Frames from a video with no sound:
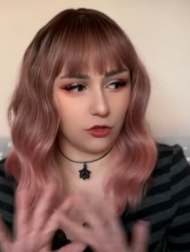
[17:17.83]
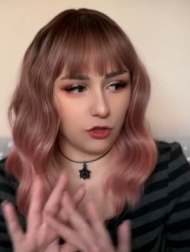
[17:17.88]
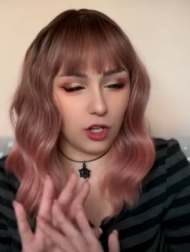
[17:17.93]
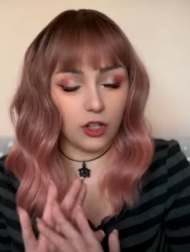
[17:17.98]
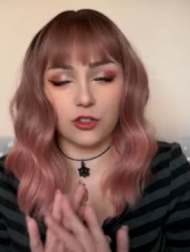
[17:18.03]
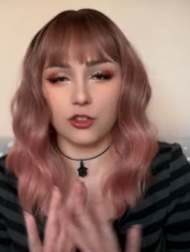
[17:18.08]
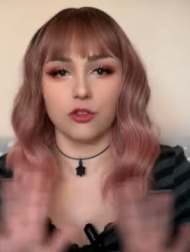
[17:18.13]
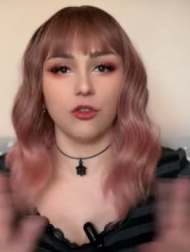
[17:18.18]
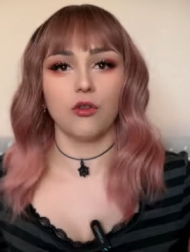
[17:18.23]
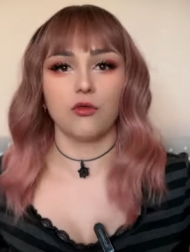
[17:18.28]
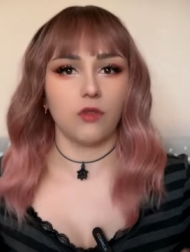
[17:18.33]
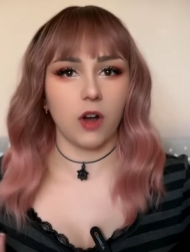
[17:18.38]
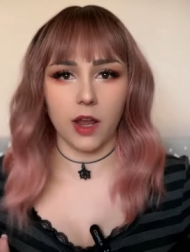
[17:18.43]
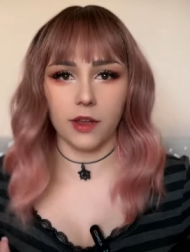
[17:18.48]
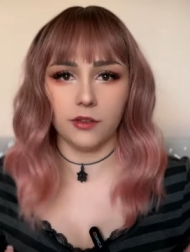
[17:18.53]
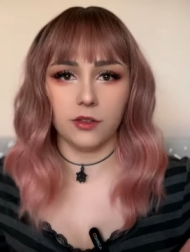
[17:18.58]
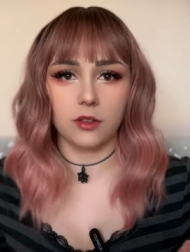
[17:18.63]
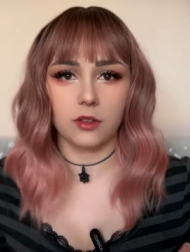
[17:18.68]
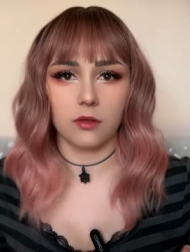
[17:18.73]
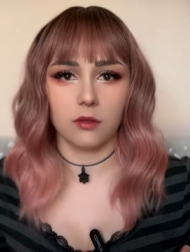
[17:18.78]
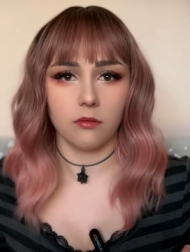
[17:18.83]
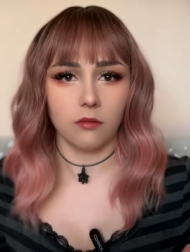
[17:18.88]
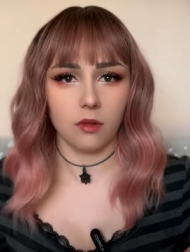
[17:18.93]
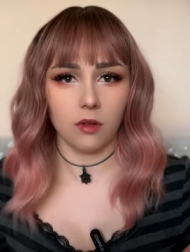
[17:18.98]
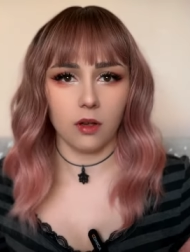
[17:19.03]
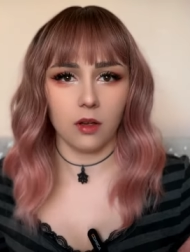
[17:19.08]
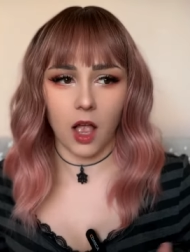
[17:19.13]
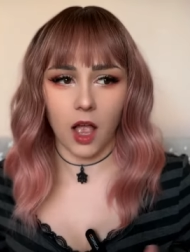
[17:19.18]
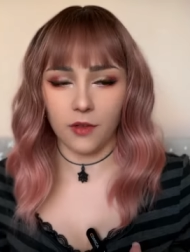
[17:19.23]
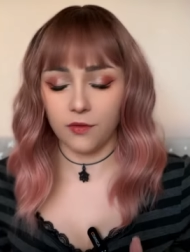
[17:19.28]
It's not right.
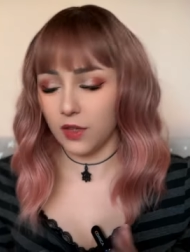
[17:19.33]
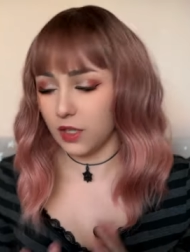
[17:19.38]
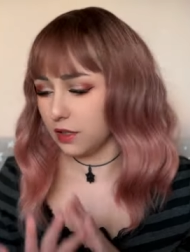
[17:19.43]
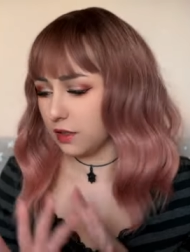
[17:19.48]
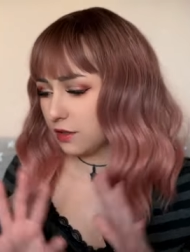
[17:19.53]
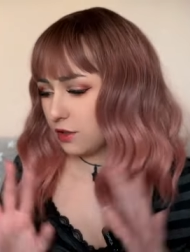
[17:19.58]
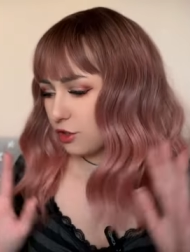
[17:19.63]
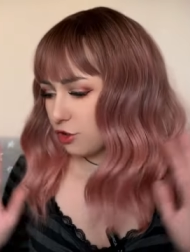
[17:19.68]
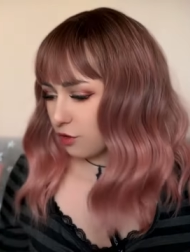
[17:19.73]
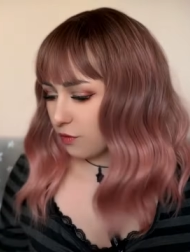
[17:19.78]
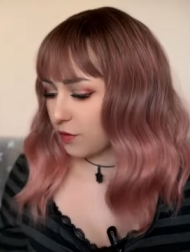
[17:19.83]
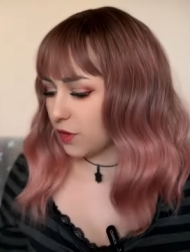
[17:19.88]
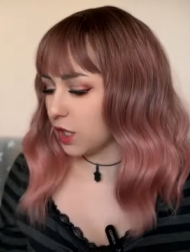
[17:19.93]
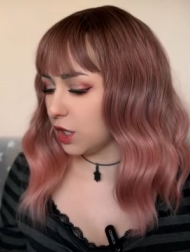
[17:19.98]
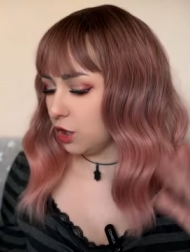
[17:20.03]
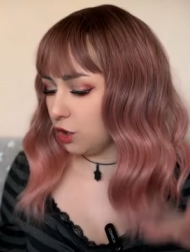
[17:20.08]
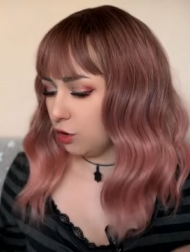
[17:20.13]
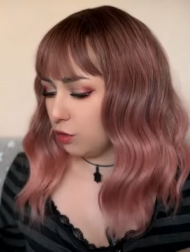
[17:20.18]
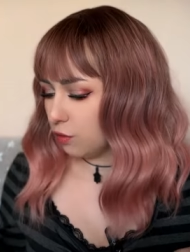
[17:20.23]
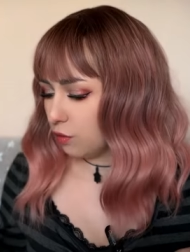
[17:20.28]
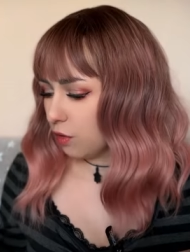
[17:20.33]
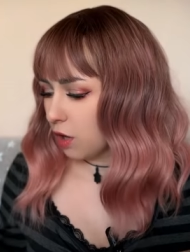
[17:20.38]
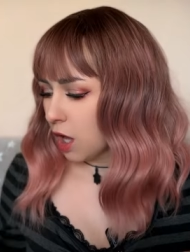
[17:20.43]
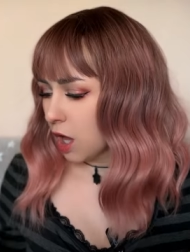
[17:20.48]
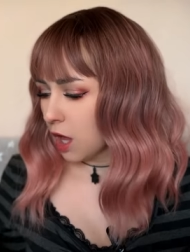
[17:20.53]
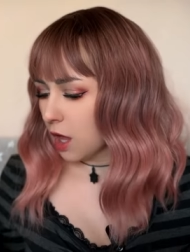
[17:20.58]
I think this is something new